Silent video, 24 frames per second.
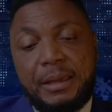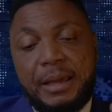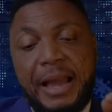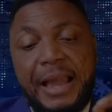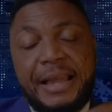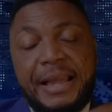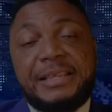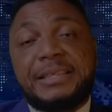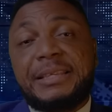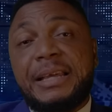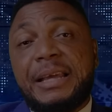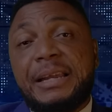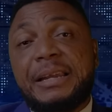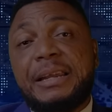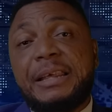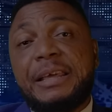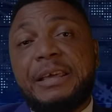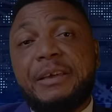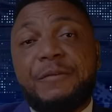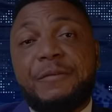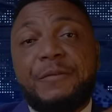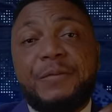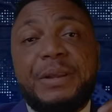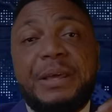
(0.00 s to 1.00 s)
I said,
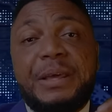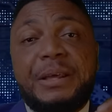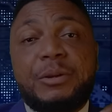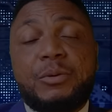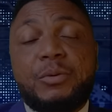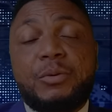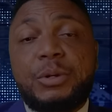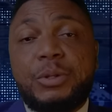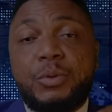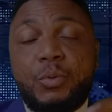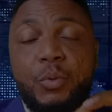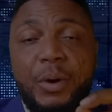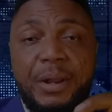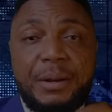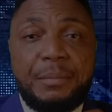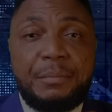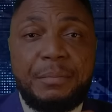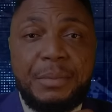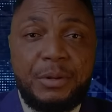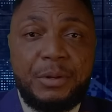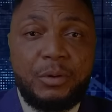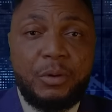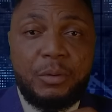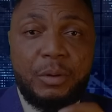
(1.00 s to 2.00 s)
if they recruit 1
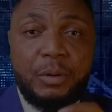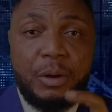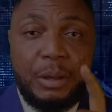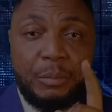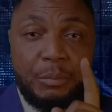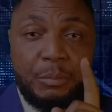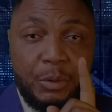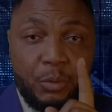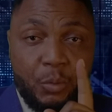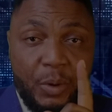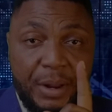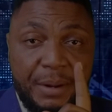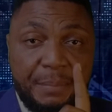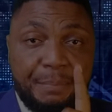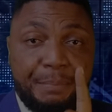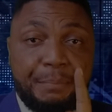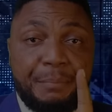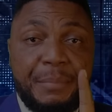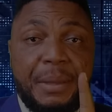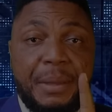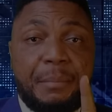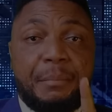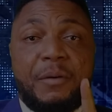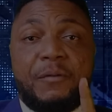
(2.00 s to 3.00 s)
million, or I mean, one
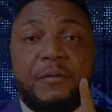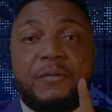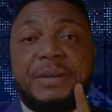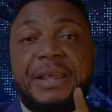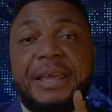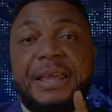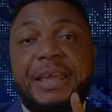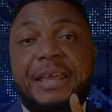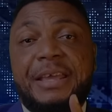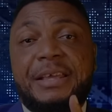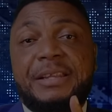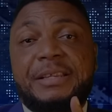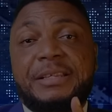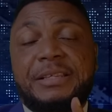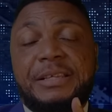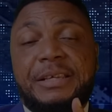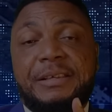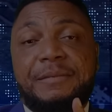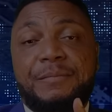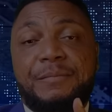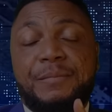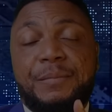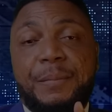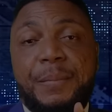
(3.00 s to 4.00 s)
member of the
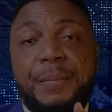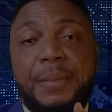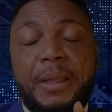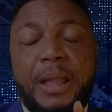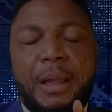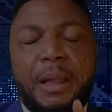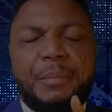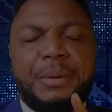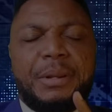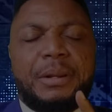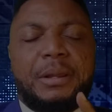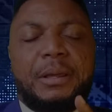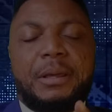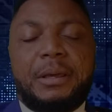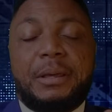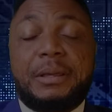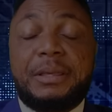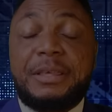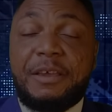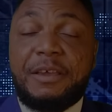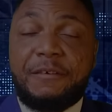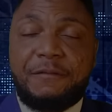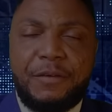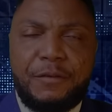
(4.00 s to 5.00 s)
ANC, I mean,
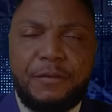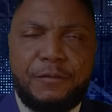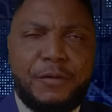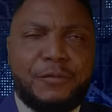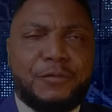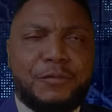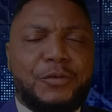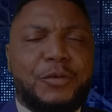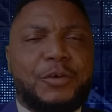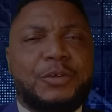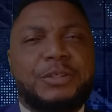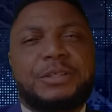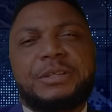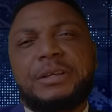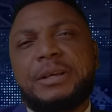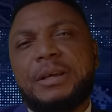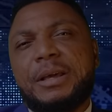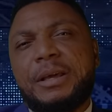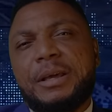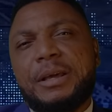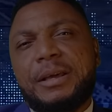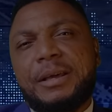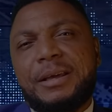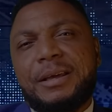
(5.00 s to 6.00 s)
EFF, of course,
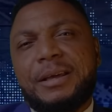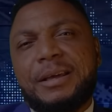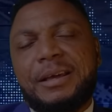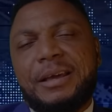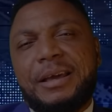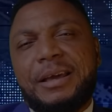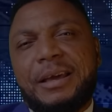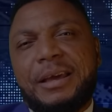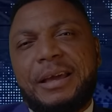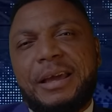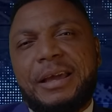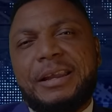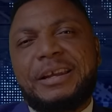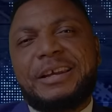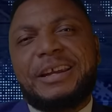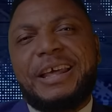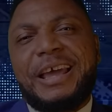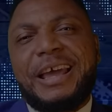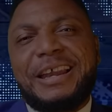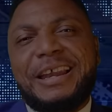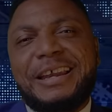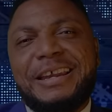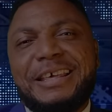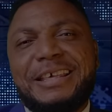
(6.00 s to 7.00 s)
and
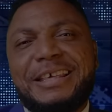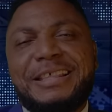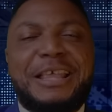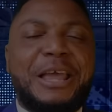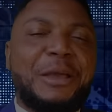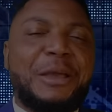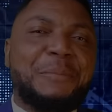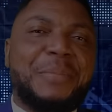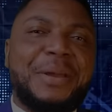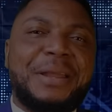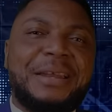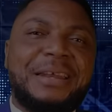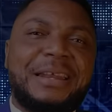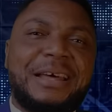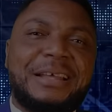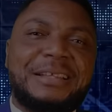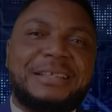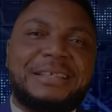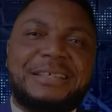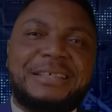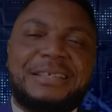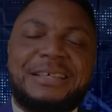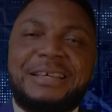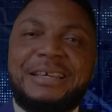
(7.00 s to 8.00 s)
then it happened
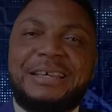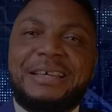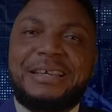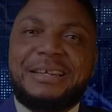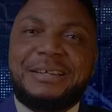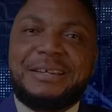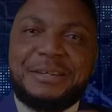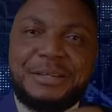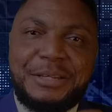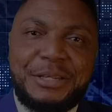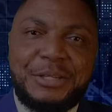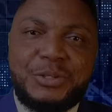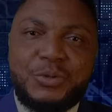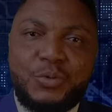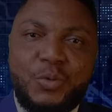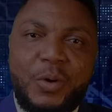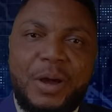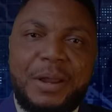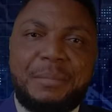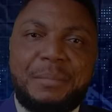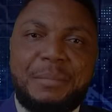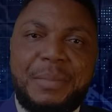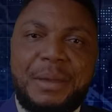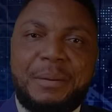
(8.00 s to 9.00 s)
that this
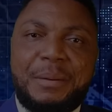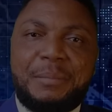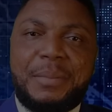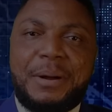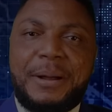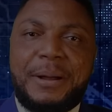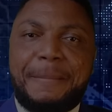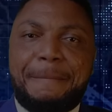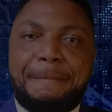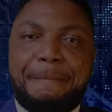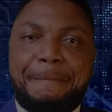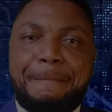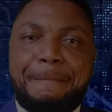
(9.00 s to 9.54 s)
one member